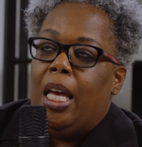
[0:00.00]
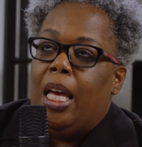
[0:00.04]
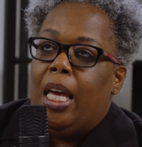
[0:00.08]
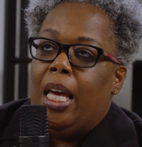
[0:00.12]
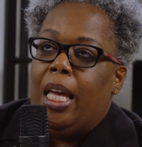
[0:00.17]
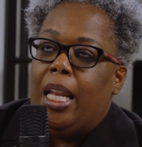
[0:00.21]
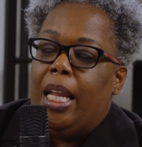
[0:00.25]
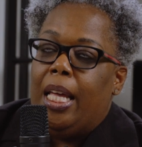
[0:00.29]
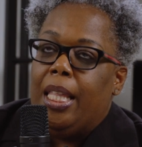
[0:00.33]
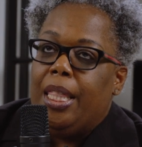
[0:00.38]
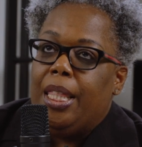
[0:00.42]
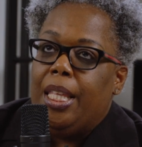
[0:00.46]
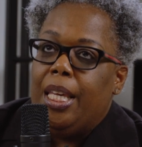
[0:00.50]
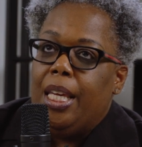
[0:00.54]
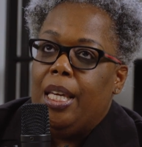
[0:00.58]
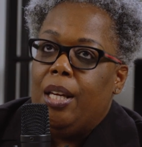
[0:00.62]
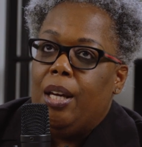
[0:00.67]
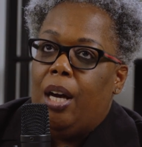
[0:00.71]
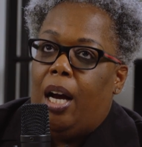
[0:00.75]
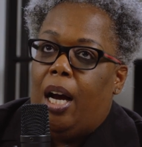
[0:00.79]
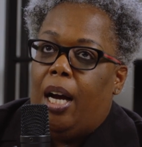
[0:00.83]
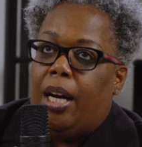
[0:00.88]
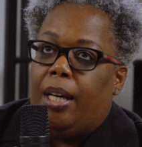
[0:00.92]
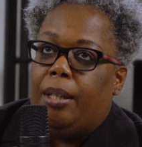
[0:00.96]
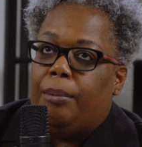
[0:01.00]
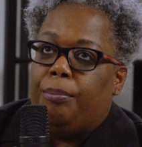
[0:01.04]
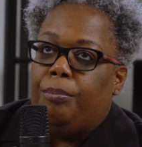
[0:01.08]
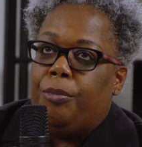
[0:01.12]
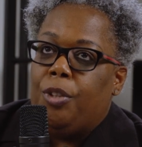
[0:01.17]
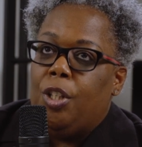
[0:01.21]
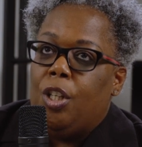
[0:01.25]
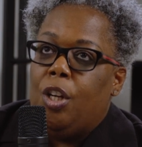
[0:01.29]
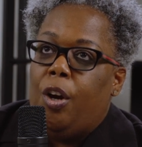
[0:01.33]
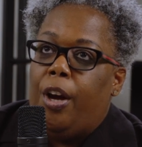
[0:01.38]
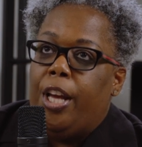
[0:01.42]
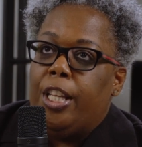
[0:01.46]
And I think,
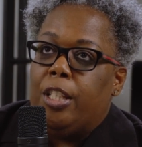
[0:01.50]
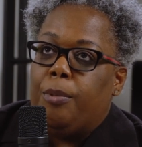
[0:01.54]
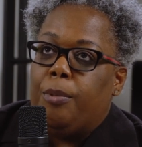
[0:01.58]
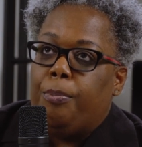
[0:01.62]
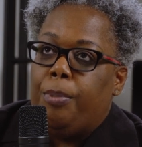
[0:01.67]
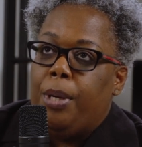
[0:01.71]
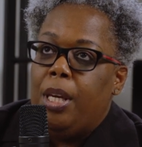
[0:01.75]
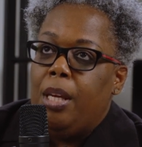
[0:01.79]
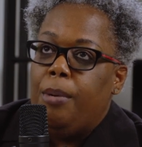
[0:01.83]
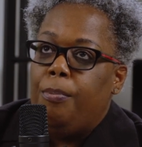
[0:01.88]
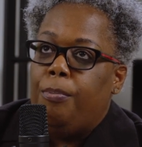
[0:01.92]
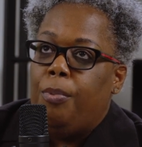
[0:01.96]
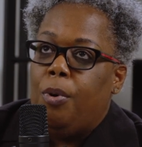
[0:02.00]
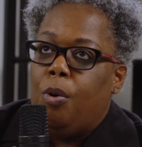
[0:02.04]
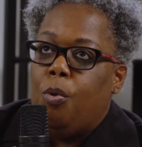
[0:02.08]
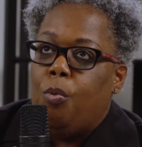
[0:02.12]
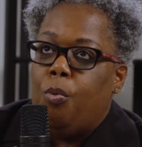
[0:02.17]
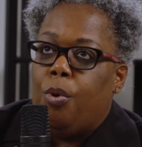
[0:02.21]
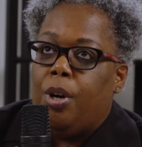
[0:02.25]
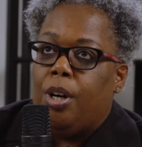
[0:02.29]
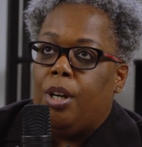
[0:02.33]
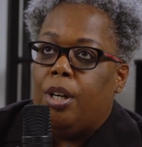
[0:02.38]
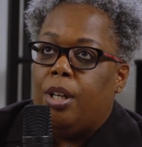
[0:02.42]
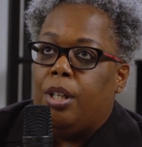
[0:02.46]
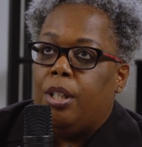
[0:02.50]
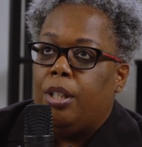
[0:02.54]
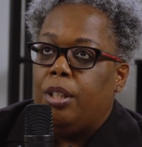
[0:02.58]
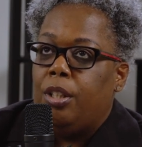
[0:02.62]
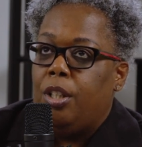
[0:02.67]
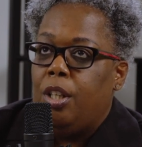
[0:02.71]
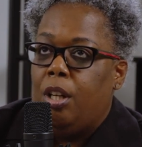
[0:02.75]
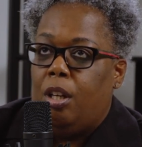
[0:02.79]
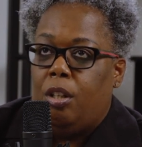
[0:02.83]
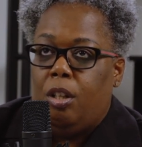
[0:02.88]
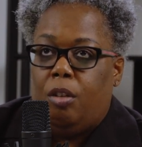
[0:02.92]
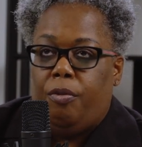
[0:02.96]
as people were,
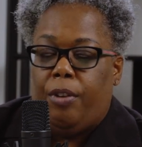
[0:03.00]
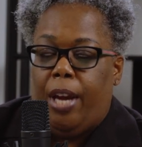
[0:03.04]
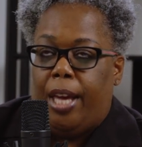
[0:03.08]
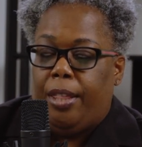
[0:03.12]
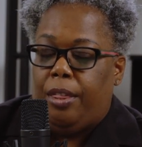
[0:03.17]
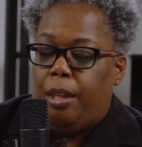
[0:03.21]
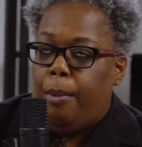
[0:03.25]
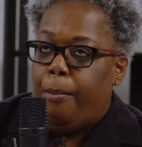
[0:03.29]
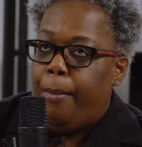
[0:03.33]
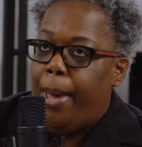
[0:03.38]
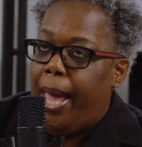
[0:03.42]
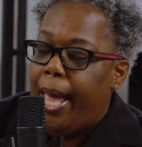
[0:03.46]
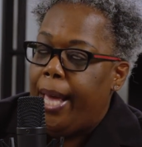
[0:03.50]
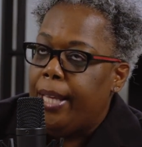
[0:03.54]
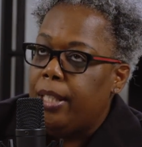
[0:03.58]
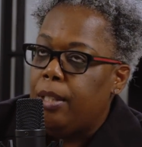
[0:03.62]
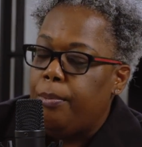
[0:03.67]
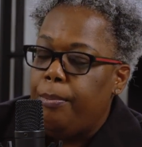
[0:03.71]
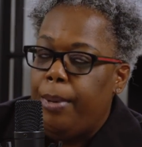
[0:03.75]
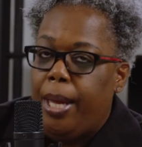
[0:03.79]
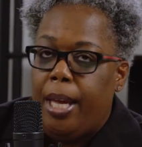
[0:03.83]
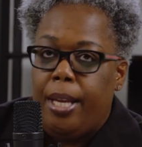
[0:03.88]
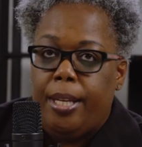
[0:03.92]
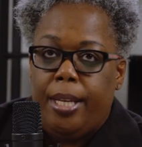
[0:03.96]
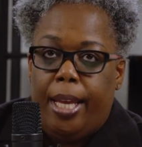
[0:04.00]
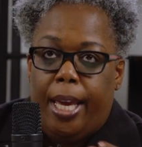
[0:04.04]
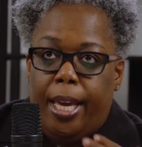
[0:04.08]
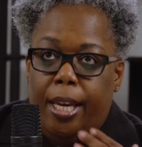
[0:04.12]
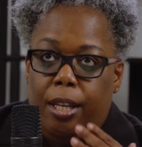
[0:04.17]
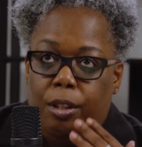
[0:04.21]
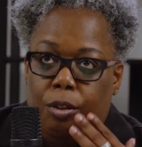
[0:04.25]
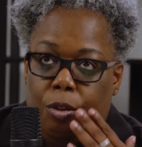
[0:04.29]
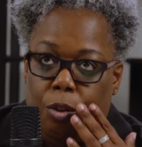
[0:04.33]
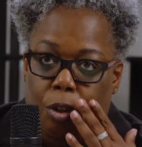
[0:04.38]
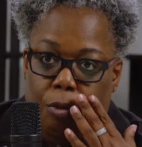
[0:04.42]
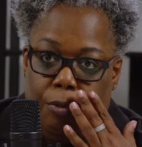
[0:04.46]
you've got the mask
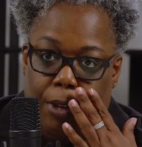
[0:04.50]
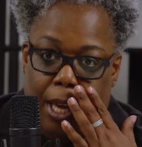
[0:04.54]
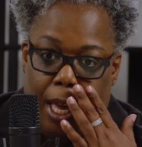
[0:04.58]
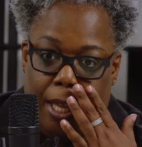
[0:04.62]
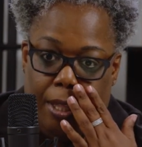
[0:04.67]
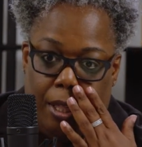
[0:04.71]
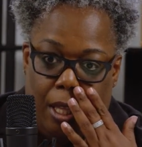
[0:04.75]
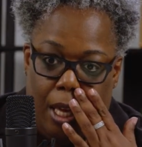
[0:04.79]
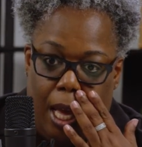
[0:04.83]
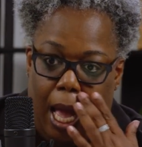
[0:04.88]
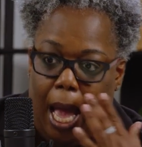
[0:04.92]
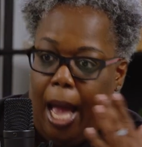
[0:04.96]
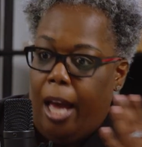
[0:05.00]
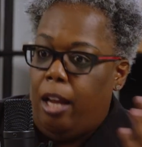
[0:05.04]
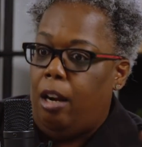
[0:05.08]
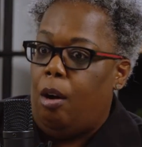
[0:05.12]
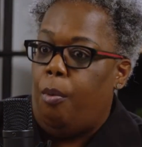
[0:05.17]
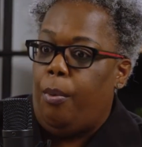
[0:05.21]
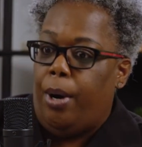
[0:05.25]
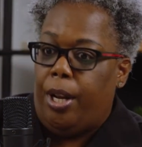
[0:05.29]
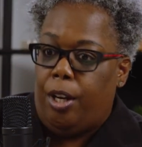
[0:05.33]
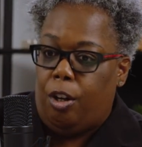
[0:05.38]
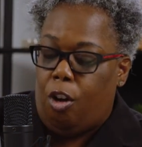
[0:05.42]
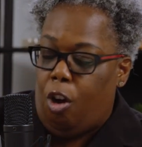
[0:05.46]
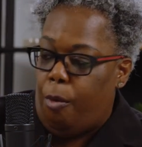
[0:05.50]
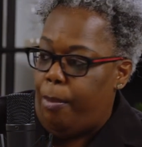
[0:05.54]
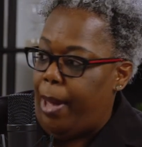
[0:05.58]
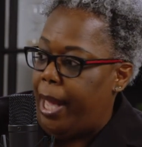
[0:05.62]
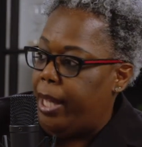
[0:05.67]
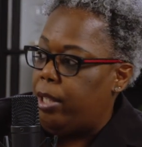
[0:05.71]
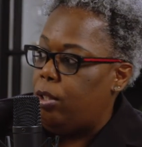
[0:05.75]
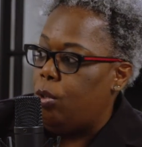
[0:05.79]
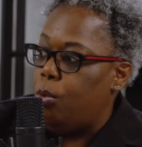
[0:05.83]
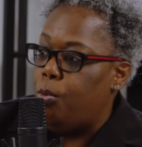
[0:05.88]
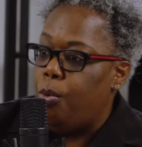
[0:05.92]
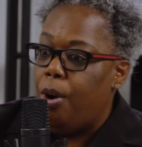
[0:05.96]
mandates, you've got I don't want to go
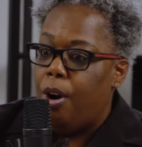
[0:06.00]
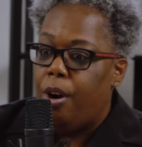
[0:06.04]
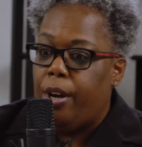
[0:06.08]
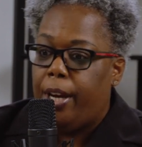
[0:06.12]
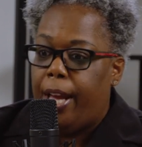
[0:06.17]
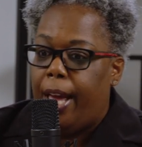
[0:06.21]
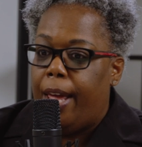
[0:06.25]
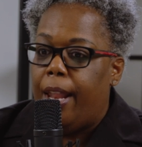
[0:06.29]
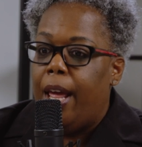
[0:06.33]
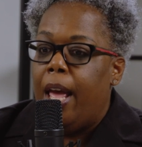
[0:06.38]
back to work.